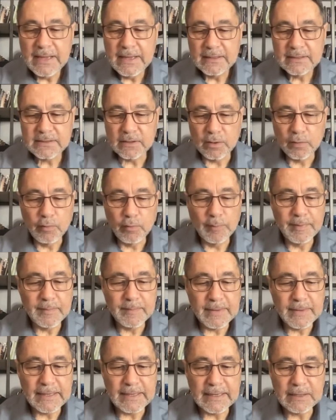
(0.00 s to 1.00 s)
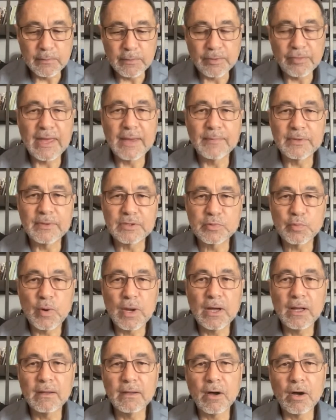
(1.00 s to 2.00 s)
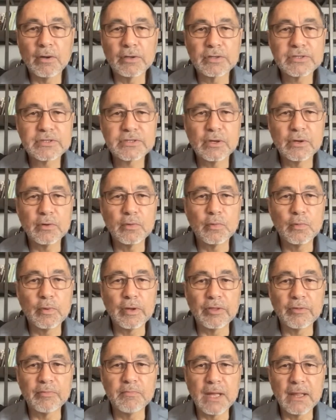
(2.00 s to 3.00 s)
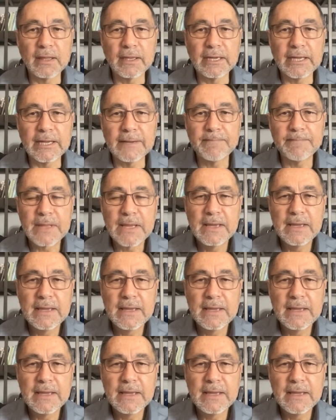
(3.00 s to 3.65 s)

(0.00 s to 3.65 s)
So we'll be meeting with them as well, also with Melanie